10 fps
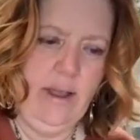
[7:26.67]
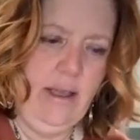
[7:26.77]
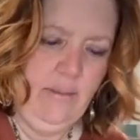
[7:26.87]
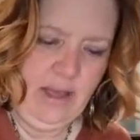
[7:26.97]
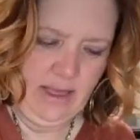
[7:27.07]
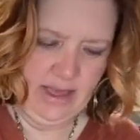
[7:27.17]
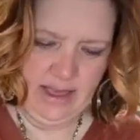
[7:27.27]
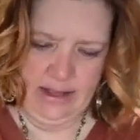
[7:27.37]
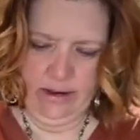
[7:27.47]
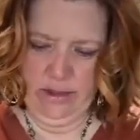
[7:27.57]
all right, let me lay
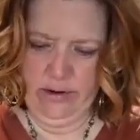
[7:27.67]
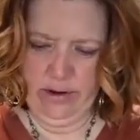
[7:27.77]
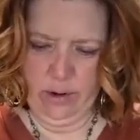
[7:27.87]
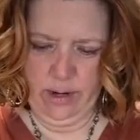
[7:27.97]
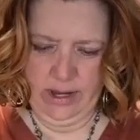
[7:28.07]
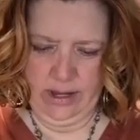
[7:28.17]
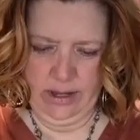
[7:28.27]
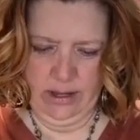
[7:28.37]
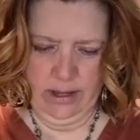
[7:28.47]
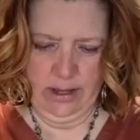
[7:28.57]
that down there real quick.
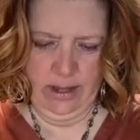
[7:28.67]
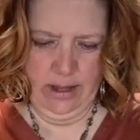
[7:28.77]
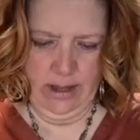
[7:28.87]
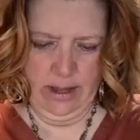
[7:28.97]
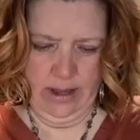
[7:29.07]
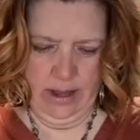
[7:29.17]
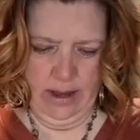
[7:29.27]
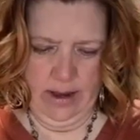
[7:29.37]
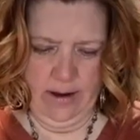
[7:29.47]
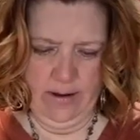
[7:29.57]

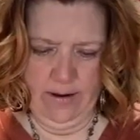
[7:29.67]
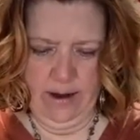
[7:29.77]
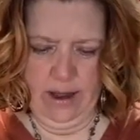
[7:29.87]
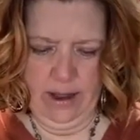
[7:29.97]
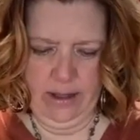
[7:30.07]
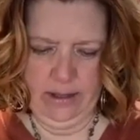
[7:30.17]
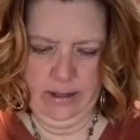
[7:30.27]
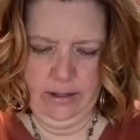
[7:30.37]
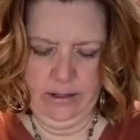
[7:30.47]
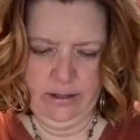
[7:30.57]
All right,
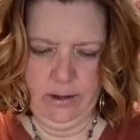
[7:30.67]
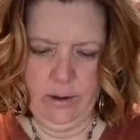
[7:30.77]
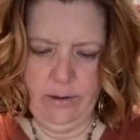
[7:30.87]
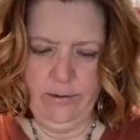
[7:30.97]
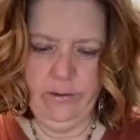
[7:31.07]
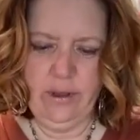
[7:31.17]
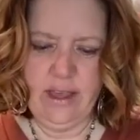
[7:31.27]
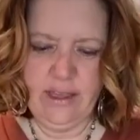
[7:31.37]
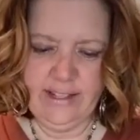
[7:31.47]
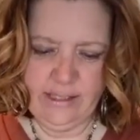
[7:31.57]
so
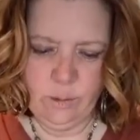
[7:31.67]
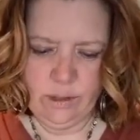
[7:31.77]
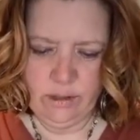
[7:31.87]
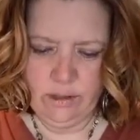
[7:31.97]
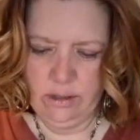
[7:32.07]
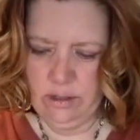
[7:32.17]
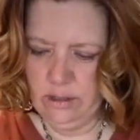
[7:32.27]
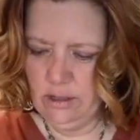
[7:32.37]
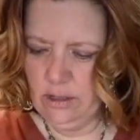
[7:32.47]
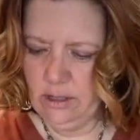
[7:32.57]
hopefully this will
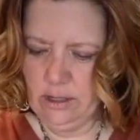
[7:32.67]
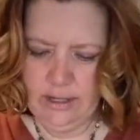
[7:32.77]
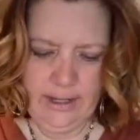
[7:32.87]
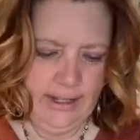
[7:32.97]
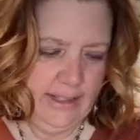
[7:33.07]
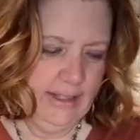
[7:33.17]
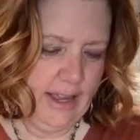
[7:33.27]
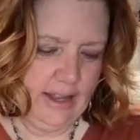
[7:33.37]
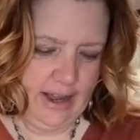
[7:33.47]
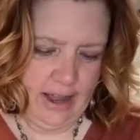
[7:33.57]

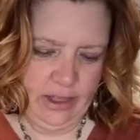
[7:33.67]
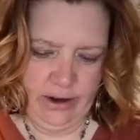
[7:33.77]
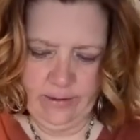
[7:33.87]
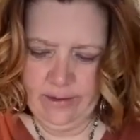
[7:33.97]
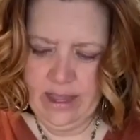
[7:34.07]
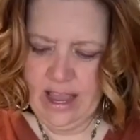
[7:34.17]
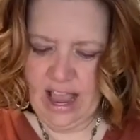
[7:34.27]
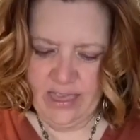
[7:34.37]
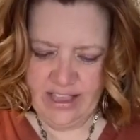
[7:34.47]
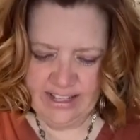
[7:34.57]
stay together.
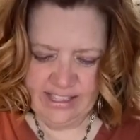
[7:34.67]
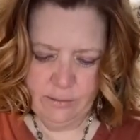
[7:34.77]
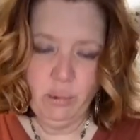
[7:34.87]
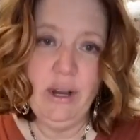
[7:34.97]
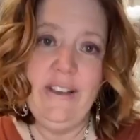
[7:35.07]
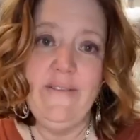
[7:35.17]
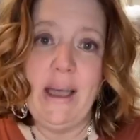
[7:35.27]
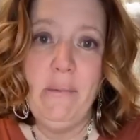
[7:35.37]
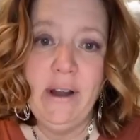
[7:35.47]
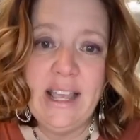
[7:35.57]
I think this is pretty
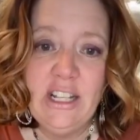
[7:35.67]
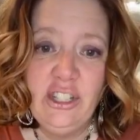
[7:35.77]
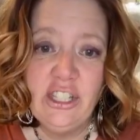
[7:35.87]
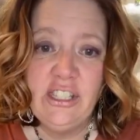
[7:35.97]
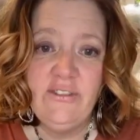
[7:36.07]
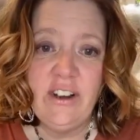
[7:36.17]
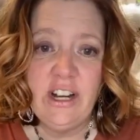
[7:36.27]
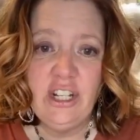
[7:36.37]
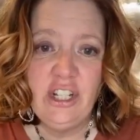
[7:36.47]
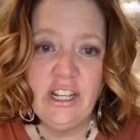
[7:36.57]
fabric. It's just
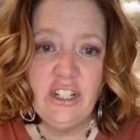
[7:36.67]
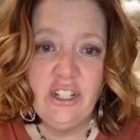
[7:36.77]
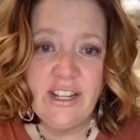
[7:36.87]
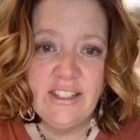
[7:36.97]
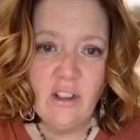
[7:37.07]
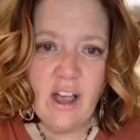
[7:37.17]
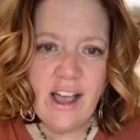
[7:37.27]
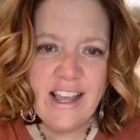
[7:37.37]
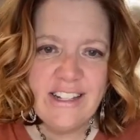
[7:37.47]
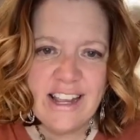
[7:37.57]
it sheds a
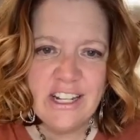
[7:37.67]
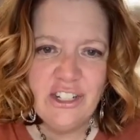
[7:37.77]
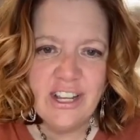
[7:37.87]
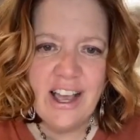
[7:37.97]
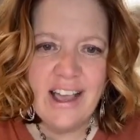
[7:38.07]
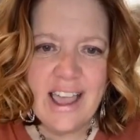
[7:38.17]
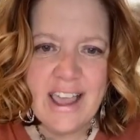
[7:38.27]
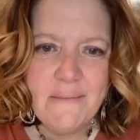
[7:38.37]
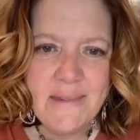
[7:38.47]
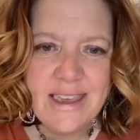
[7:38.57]
lot. Hi, Tanja. Hi,
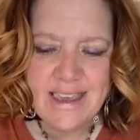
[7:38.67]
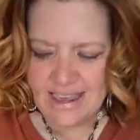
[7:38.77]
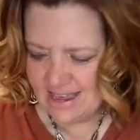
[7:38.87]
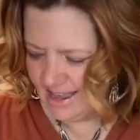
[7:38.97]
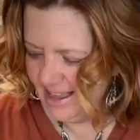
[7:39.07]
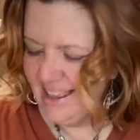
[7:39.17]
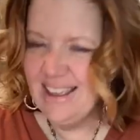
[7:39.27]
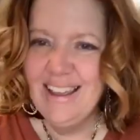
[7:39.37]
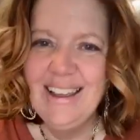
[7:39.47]
Amy.